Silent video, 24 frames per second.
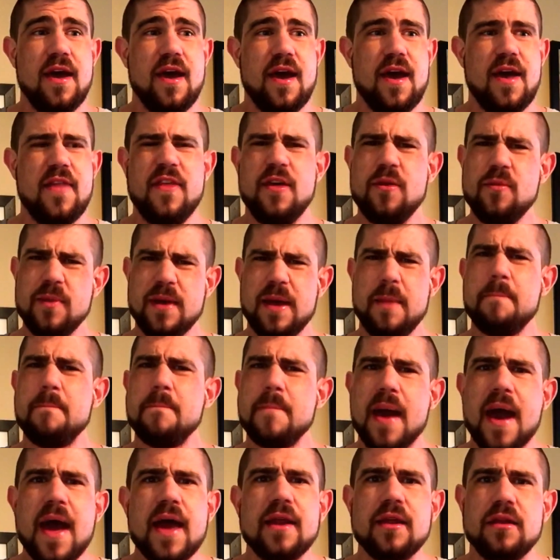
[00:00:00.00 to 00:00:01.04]
And then we get
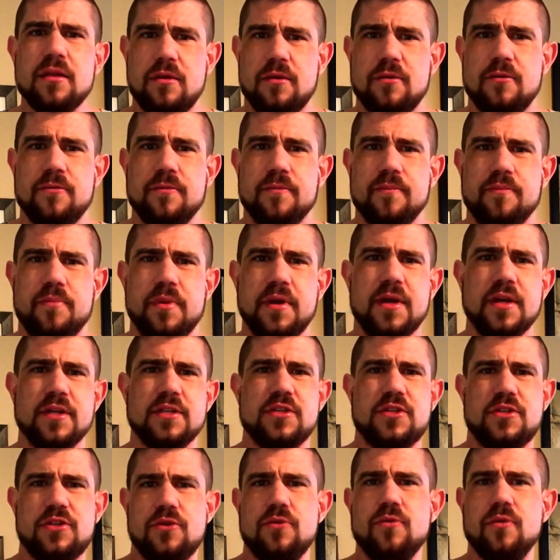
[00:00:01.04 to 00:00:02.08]
mad at you
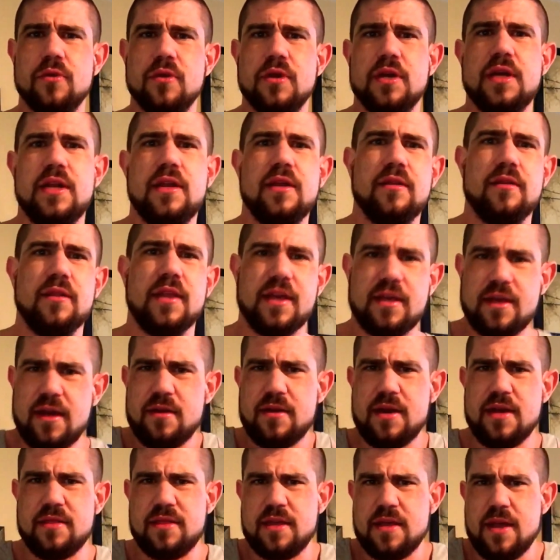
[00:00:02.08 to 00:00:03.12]
because you are not eating, like,
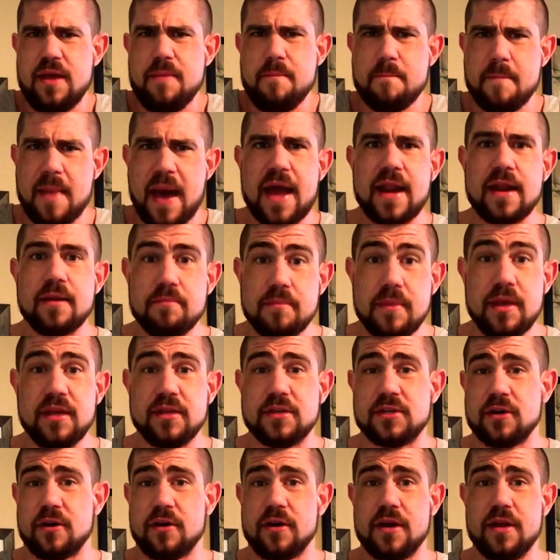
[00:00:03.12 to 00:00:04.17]
I, they get mad at me,
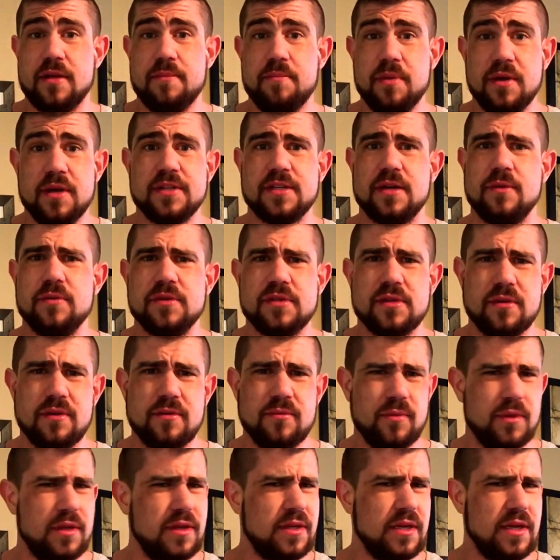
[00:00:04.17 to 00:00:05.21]
sorry, because I wasn't
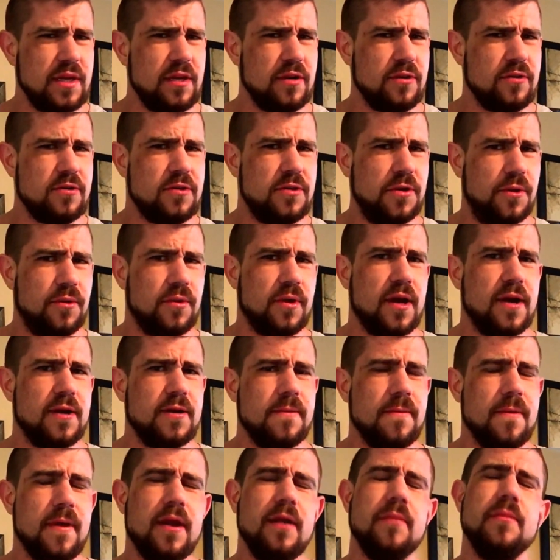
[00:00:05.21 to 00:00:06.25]
willing to eat a donut.
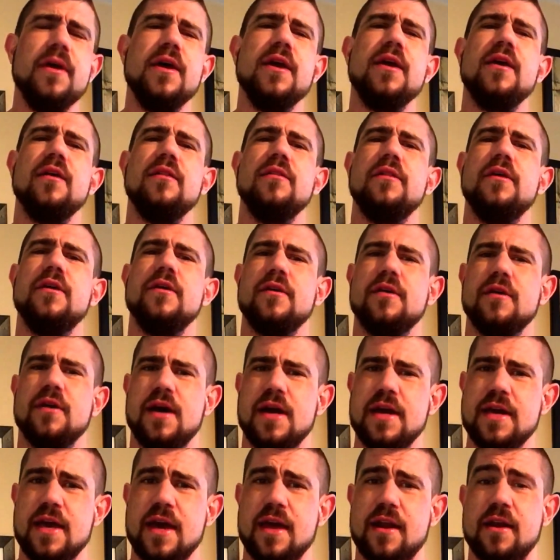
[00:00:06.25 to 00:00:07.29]
And I'm like, look,
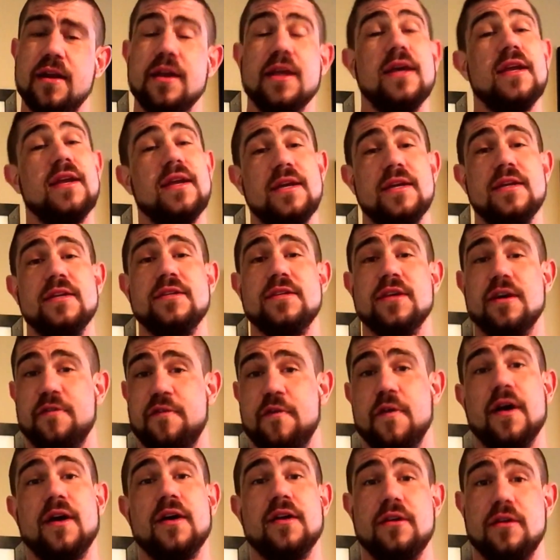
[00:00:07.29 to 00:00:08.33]
I get it. It is a
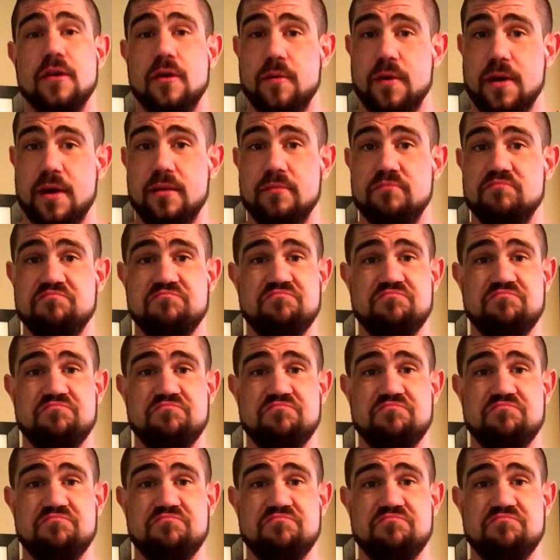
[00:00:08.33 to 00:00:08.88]
fucking donut.